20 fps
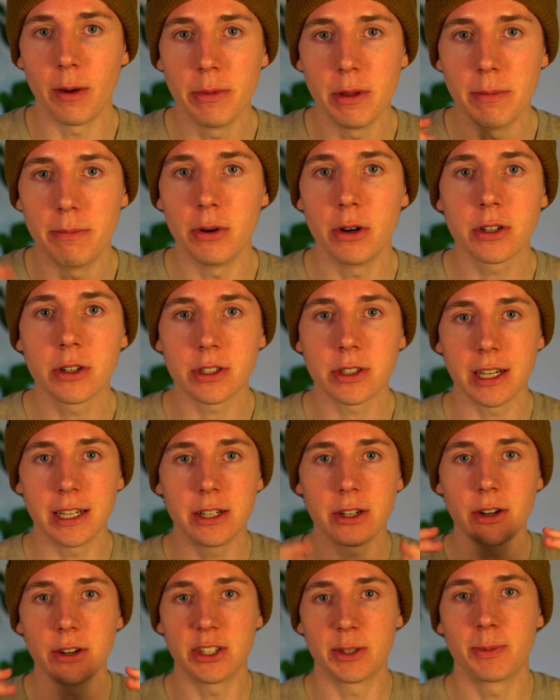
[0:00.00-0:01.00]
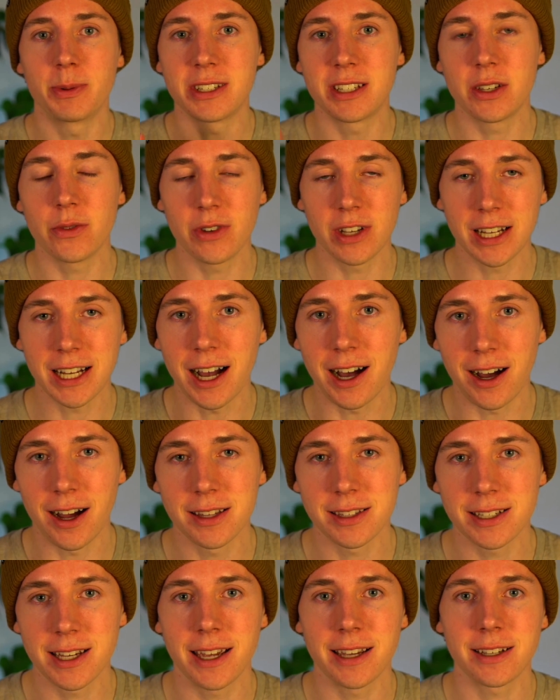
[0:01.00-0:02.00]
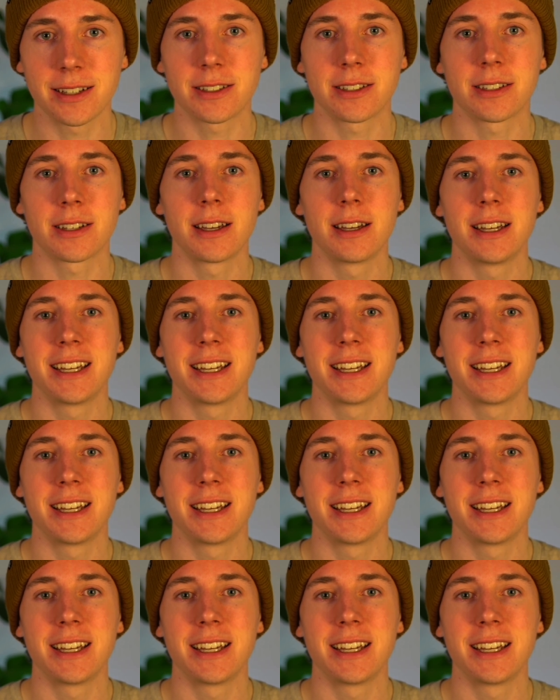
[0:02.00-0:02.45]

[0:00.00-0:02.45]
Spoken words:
the books into your specific context